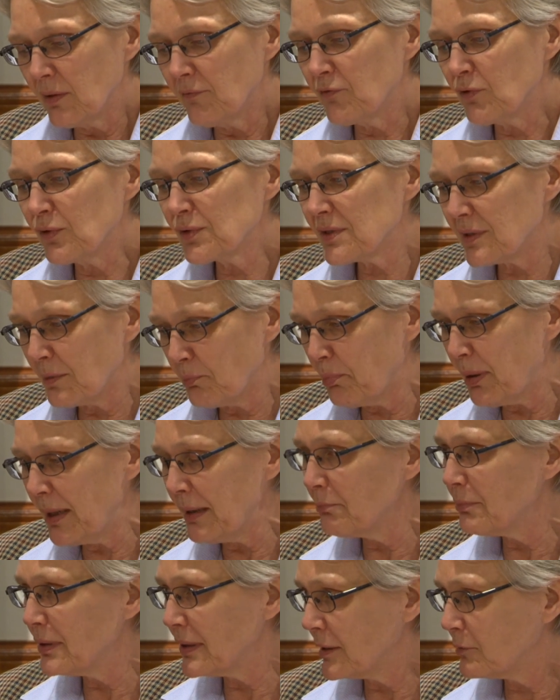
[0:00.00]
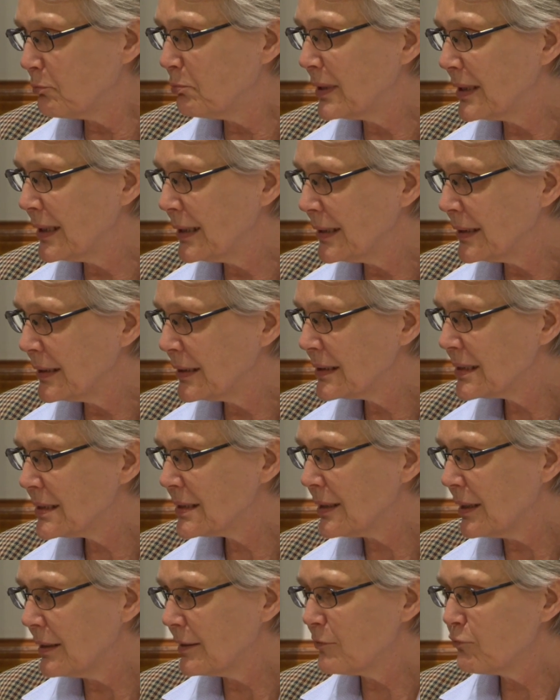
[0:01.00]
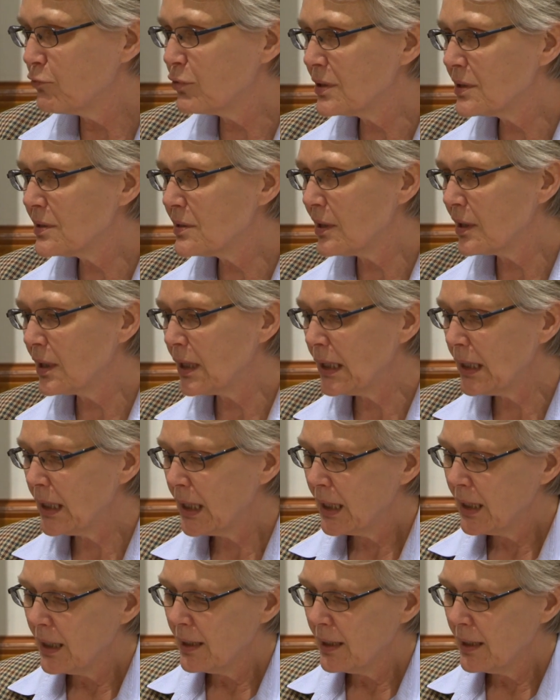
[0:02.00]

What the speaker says: course the public buildings, I would say